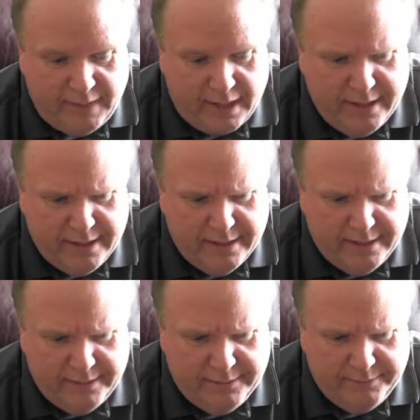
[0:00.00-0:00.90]

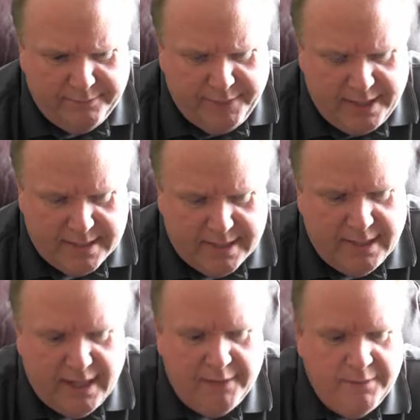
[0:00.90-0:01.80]
Then Wednesday
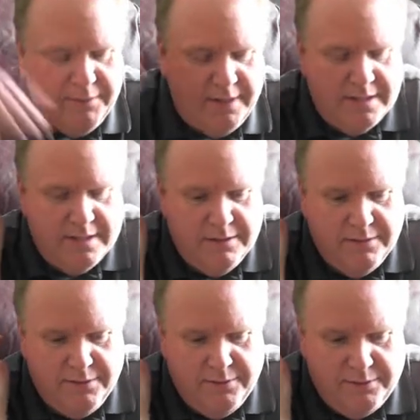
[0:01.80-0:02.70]
night we went
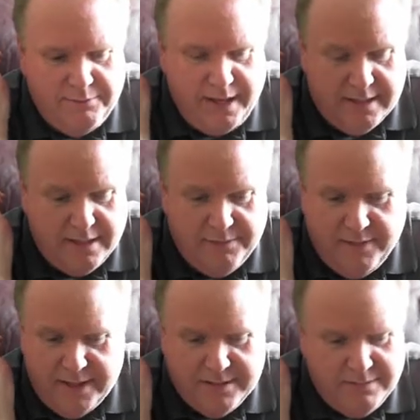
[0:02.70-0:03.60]
to the Mexican
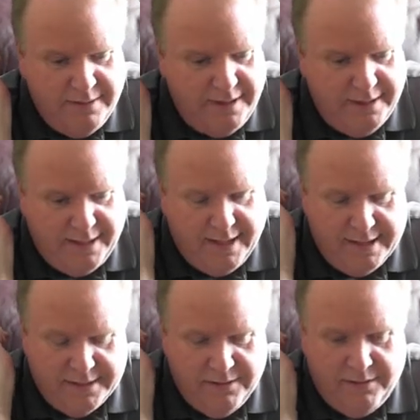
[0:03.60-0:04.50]
restaurant, and I
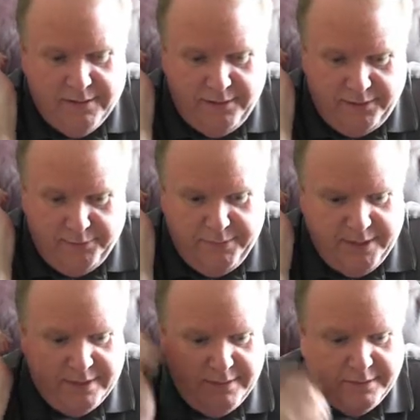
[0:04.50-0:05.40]
got to talk a
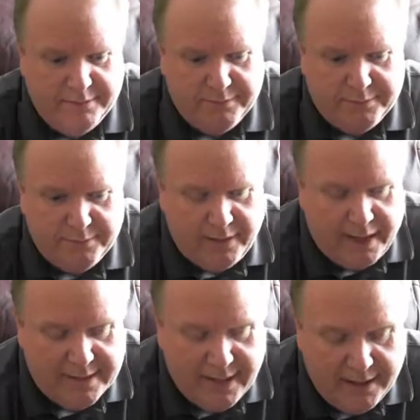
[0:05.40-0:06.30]

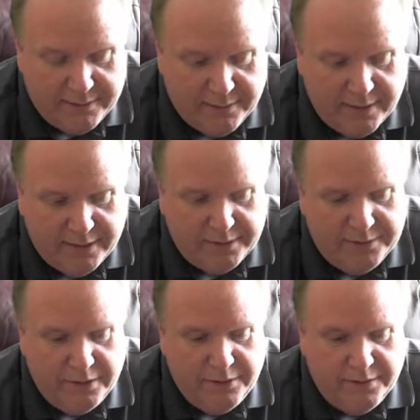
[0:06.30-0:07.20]
lot to Everett and
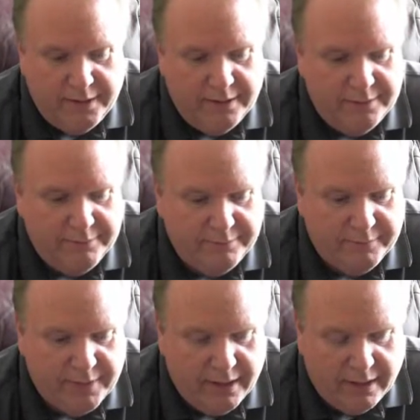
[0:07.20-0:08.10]
Joey and
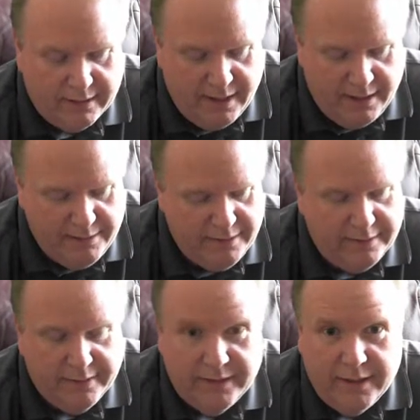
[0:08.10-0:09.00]
Garrett.